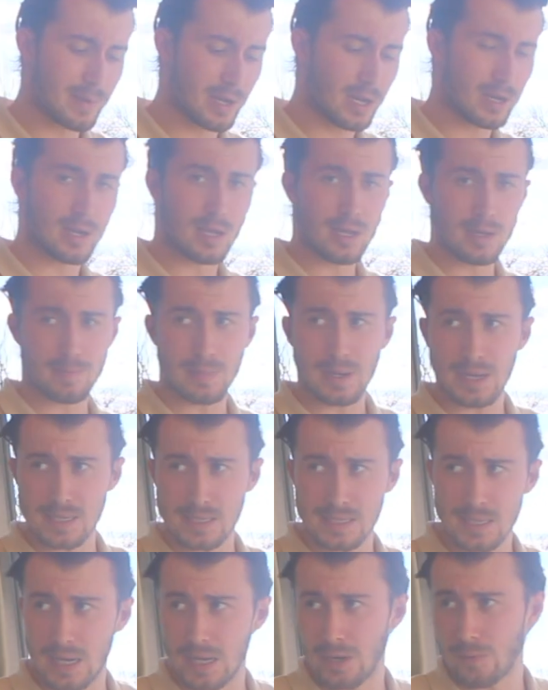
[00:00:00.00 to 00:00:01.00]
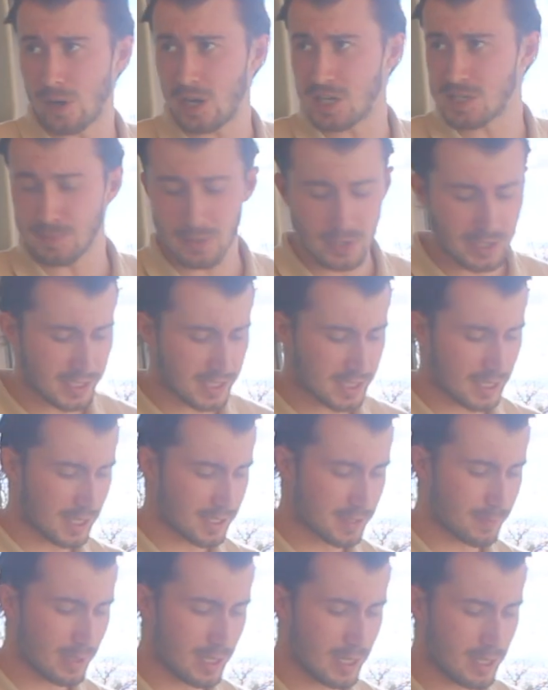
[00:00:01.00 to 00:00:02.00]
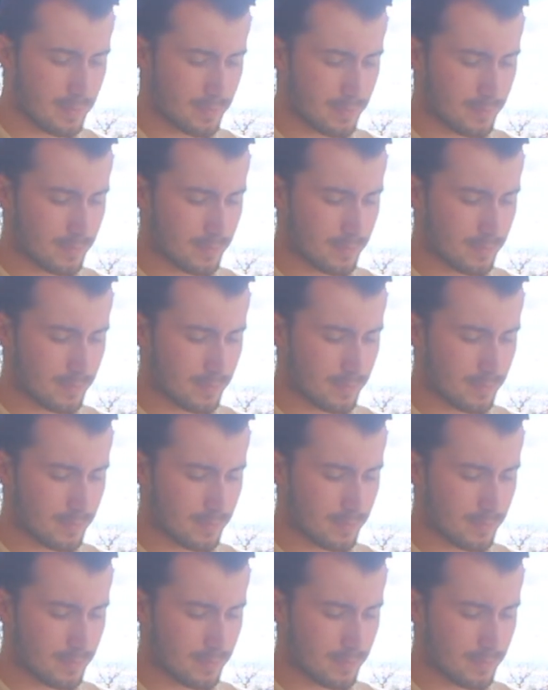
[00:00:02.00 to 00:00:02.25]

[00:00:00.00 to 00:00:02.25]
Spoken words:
in, but the rosemary just does me.